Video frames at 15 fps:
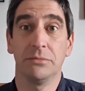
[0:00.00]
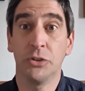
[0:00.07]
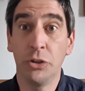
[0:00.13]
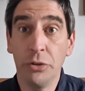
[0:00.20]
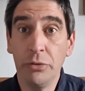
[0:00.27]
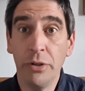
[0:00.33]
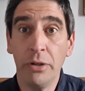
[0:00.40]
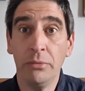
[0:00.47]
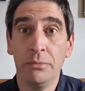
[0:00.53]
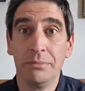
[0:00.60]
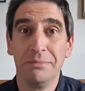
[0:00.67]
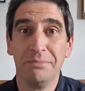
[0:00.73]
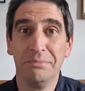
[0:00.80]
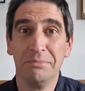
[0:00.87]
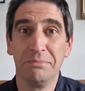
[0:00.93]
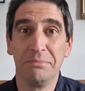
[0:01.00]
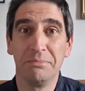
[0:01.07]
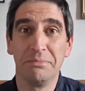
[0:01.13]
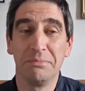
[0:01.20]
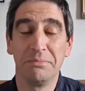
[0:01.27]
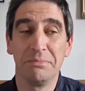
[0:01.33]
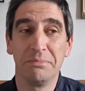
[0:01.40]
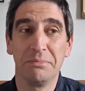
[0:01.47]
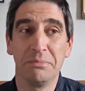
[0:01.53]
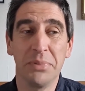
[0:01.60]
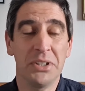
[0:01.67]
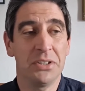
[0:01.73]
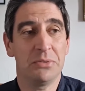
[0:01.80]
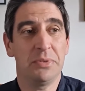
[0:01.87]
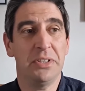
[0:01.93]
Do you know?
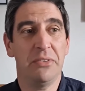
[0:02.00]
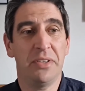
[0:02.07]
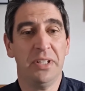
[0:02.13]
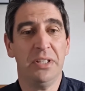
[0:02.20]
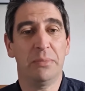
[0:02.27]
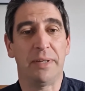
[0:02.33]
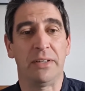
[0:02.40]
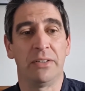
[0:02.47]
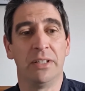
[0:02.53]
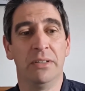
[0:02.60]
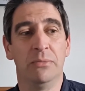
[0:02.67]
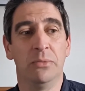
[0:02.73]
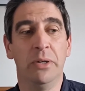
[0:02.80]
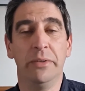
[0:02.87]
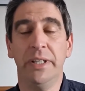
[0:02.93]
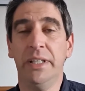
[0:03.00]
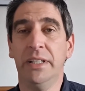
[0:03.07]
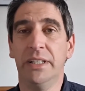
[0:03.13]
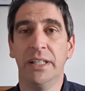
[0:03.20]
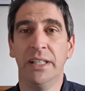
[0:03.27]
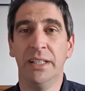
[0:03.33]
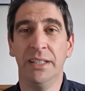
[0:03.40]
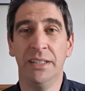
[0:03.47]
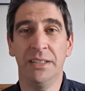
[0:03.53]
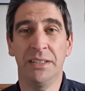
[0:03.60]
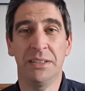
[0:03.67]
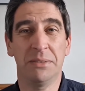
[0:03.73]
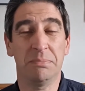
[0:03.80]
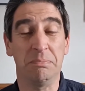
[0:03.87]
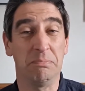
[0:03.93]
Because when you think about it, worry
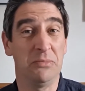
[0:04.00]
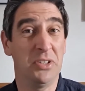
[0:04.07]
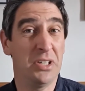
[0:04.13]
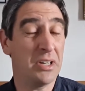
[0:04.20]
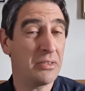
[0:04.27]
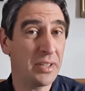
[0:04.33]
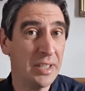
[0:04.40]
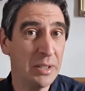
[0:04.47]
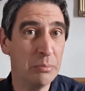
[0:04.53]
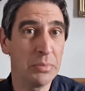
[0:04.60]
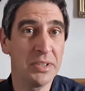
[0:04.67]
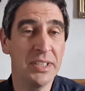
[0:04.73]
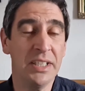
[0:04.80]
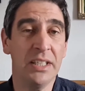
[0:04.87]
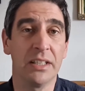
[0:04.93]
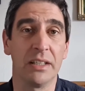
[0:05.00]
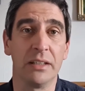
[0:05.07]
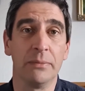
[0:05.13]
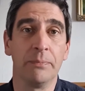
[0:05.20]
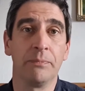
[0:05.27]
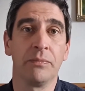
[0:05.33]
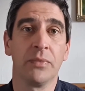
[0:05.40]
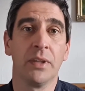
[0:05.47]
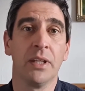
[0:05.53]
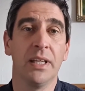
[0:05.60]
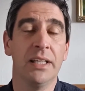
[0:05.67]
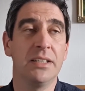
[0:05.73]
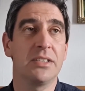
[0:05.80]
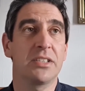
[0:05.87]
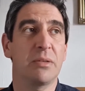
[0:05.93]
is nothing in particular.
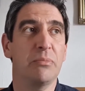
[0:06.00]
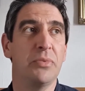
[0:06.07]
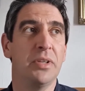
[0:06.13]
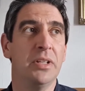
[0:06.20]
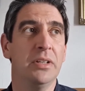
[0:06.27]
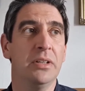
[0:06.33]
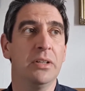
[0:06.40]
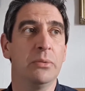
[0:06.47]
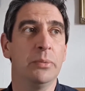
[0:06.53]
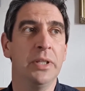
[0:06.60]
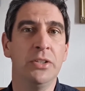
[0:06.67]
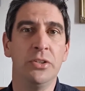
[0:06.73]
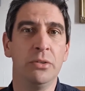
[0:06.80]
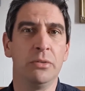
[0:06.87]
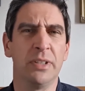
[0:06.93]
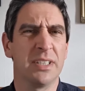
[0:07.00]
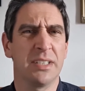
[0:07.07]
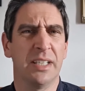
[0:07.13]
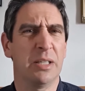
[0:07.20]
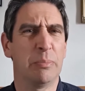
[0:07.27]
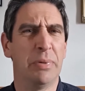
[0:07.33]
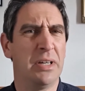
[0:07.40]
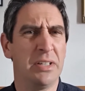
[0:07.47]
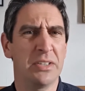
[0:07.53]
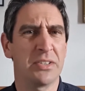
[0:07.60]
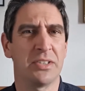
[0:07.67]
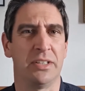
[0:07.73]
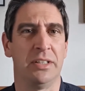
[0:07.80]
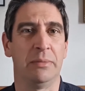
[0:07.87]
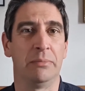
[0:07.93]
It's something that we do. It's like a
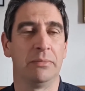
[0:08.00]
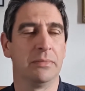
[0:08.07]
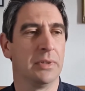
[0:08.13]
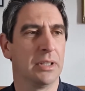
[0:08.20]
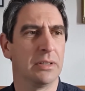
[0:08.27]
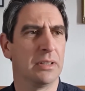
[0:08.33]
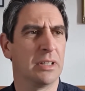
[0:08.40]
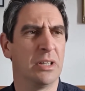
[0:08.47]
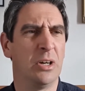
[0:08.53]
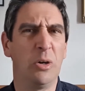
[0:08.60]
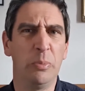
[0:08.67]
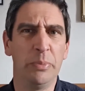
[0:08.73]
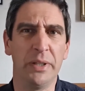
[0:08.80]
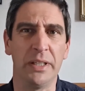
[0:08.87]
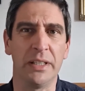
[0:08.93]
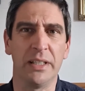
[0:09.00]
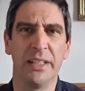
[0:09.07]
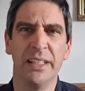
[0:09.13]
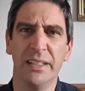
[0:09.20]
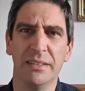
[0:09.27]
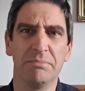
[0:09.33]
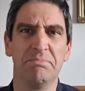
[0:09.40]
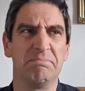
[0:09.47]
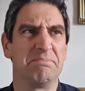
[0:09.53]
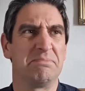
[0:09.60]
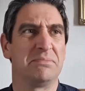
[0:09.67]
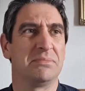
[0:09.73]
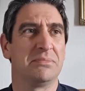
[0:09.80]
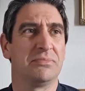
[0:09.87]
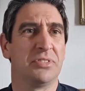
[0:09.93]
pastime, a hobby. And
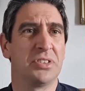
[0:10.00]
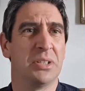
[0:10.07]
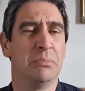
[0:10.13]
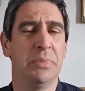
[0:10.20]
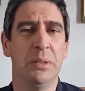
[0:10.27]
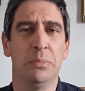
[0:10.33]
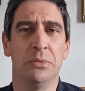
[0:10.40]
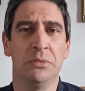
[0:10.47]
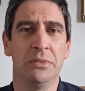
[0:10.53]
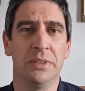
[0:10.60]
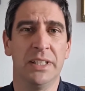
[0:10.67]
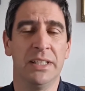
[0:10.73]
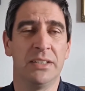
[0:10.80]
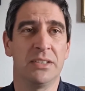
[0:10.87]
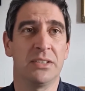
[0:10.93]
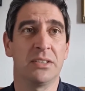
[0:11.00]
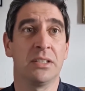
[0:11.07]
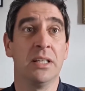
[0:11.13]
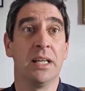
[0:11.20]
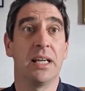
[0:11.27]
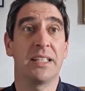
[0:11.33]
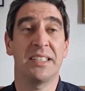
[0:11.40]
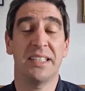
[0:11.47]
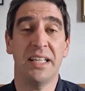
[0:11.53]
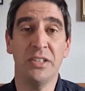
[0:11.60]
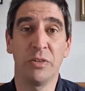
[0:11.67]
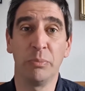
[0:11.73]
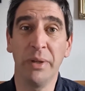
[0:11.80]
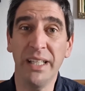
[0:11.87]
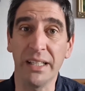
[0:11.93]
for some people, it's a
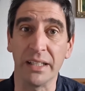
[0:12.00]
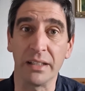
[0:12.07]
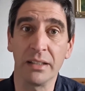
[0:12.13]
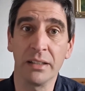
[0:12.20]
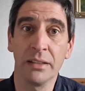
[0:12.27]
state of being.